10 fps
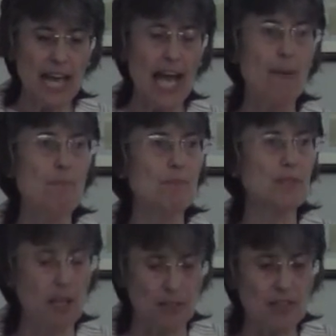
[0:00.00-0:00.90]

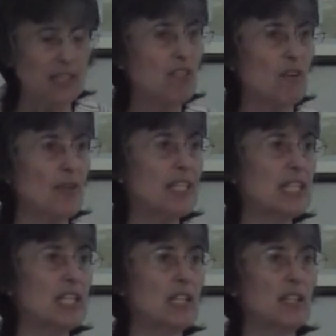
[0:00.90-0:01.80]
Conson is very
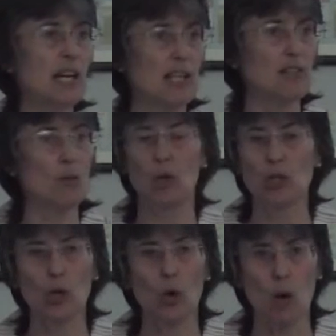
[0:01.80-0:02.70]
keen, as you all
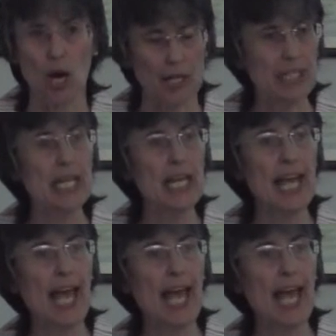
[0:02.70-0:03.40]
know, on